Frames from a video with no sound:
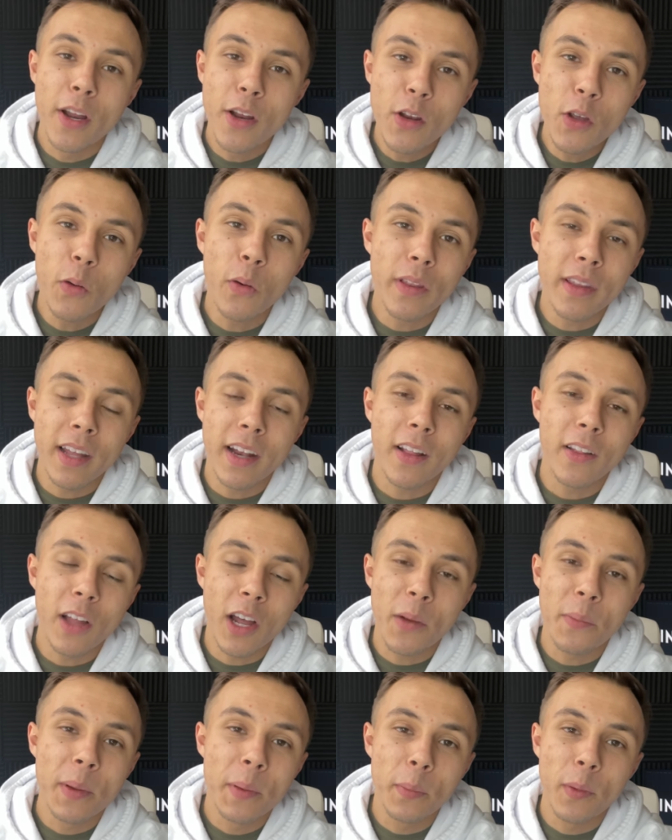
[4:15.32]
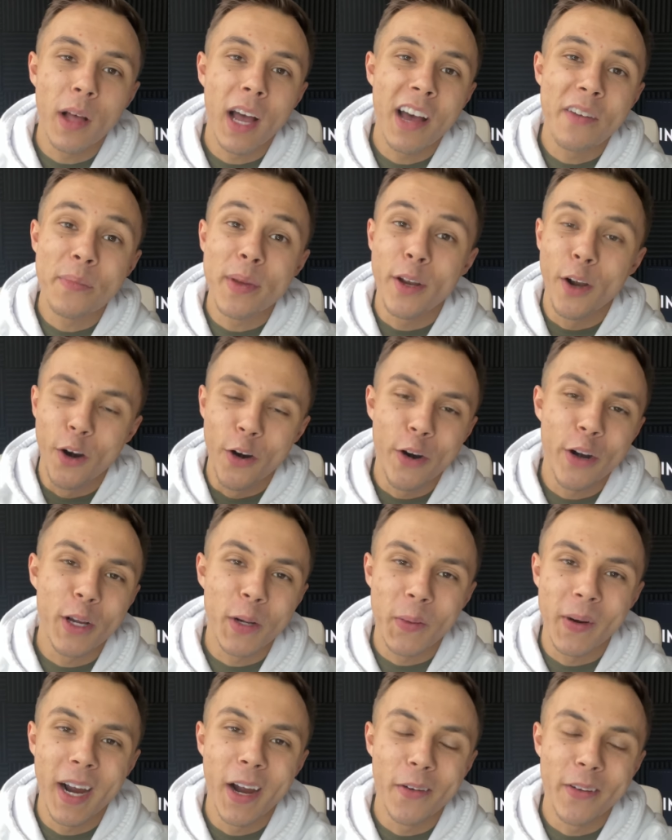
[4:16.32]
but a new one that a lot of people have been
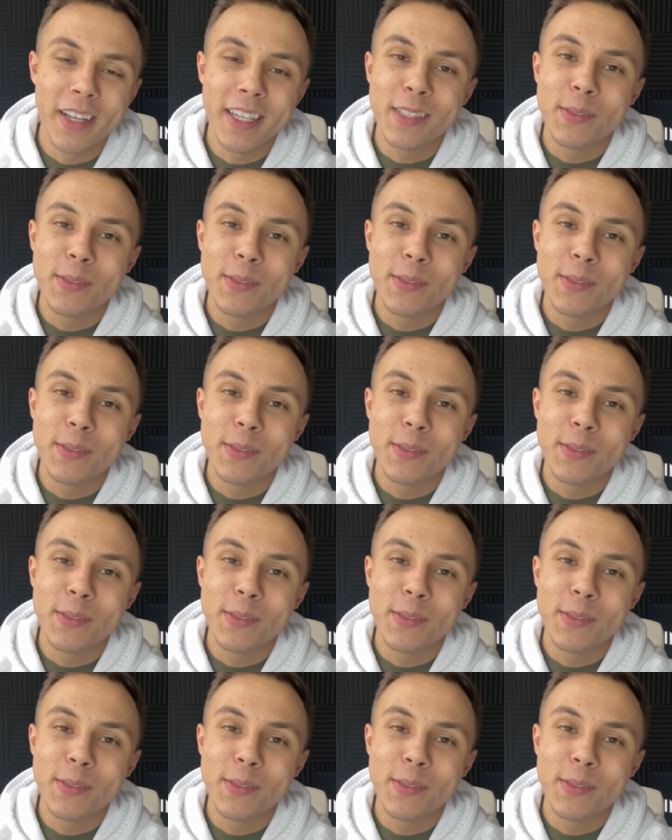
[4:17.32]
herding around